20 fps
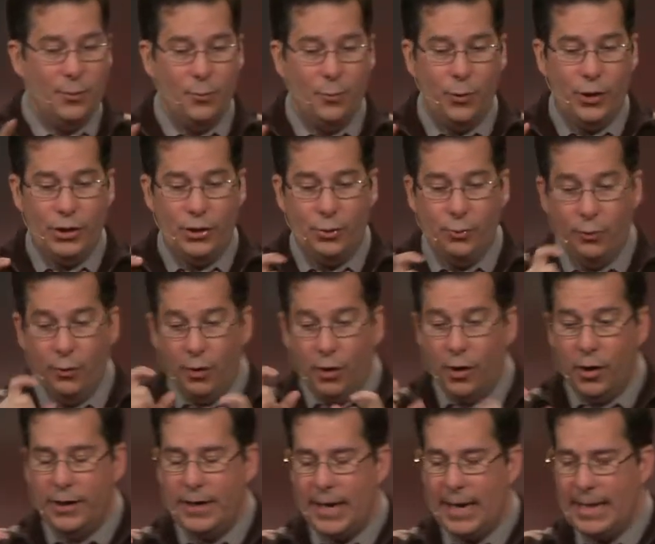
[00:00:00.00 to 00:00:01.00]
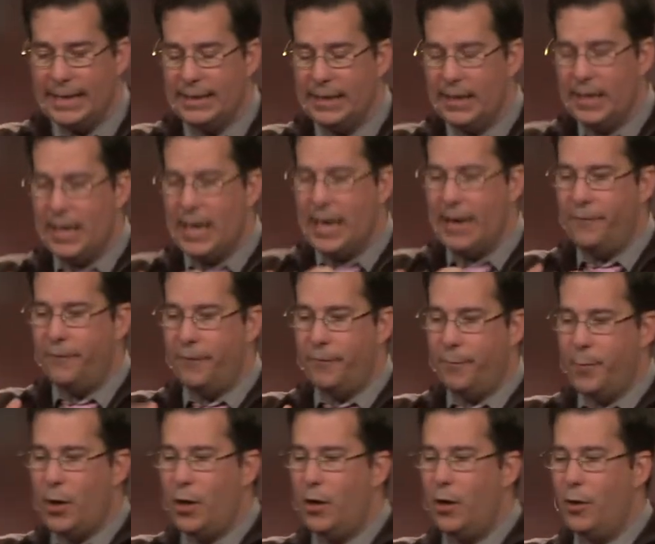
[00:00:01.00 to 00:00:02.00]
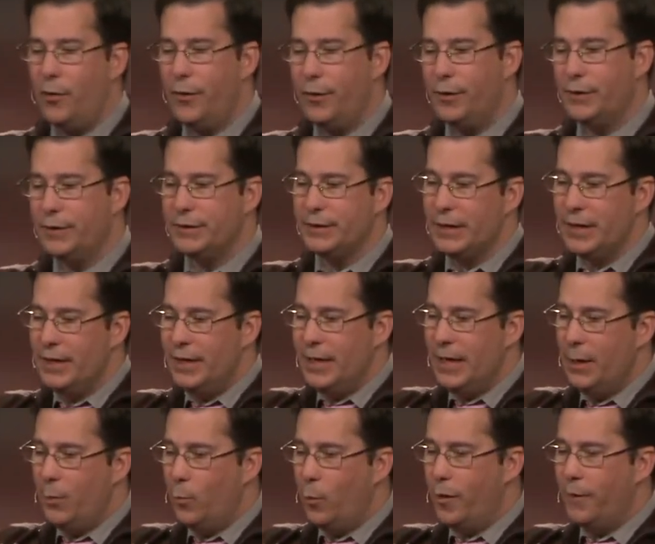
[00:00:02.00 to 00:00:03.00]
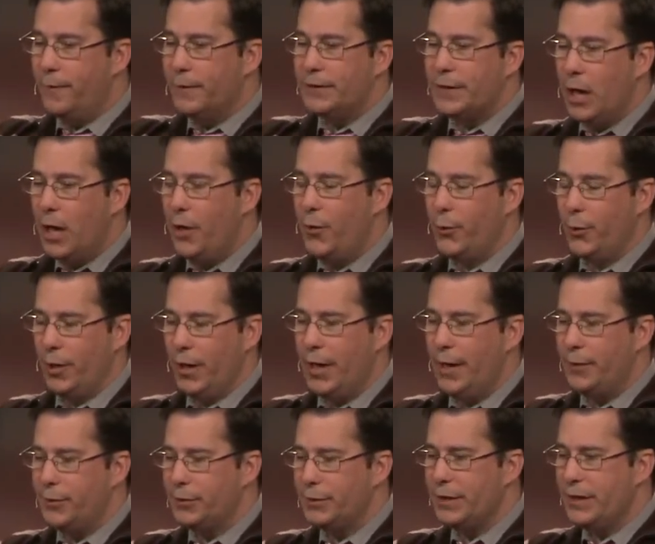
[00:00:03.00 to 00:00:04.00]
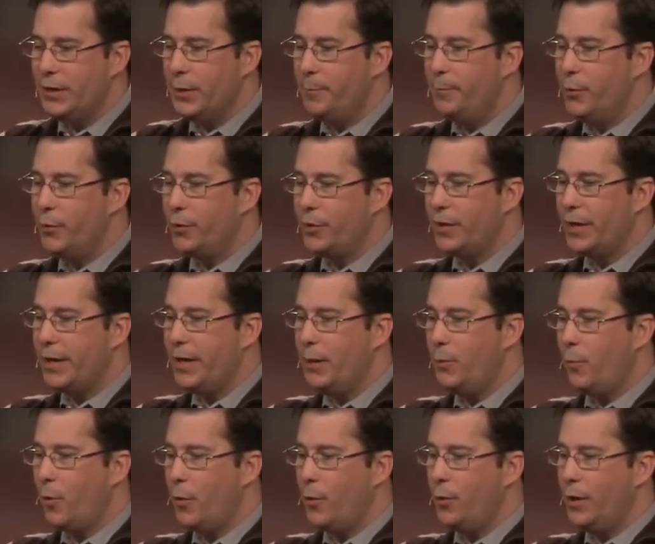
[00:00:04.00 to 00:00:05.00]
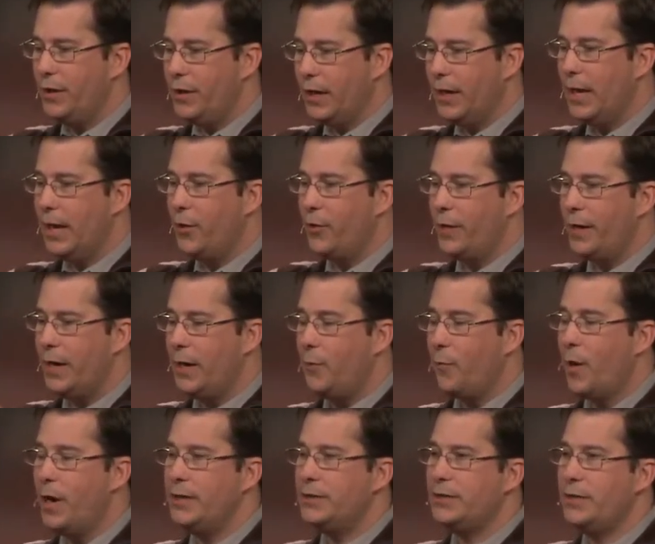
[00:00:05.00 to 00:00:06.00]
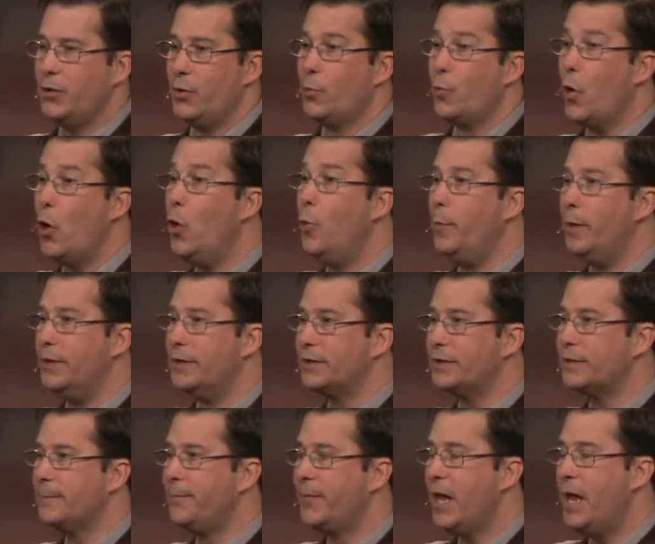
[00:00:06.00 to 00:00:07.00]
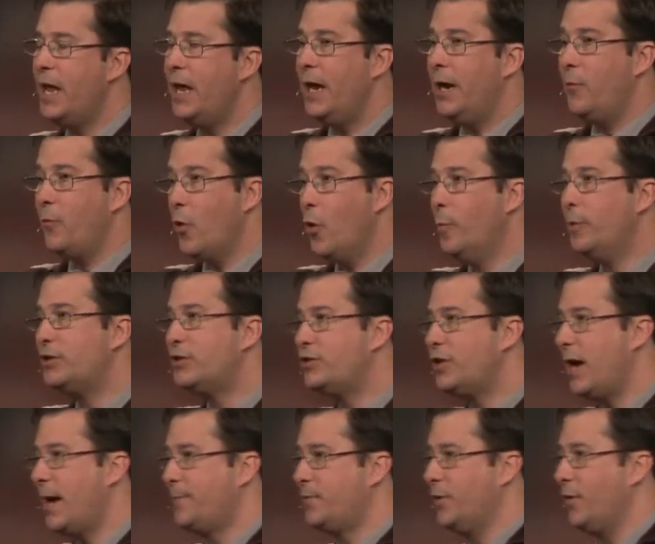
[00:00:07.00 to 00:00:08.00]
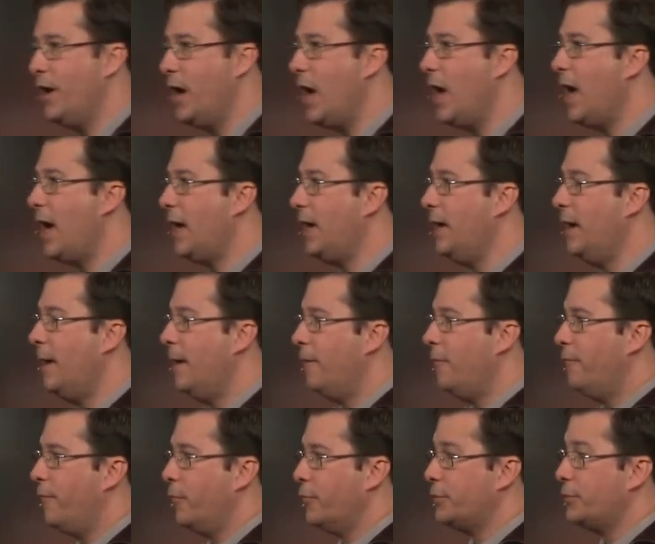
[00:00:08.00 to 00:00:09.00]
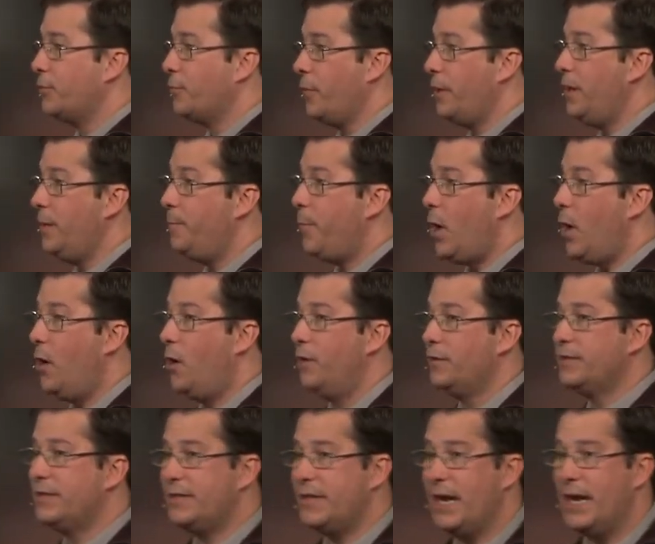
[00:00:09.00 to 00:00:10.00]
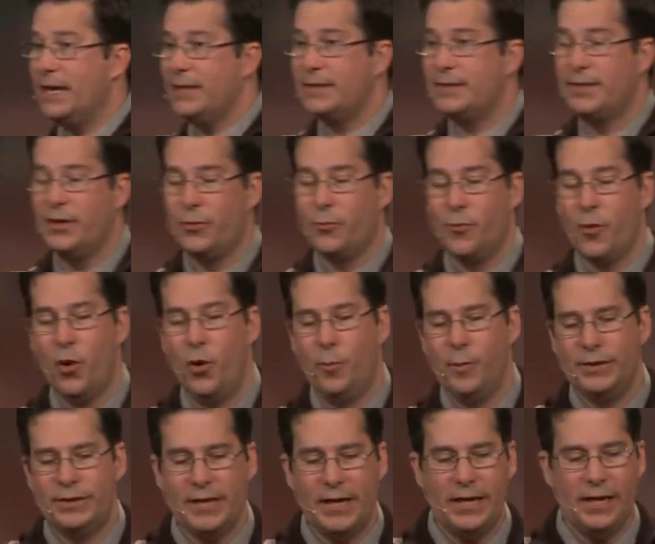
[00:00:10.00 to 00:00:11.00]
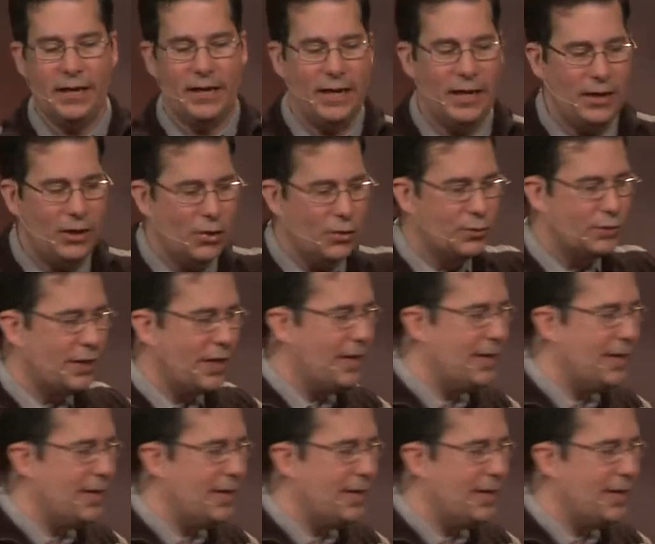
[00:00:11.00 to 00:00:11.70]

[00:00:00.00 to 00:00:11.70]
when you look at the life of Paul, there is in one of his other letters in the book that he wrote, the letter that he writes to the Romans. In Romans chapter 9, verse 3, Paul says to the Romans, he, he, use,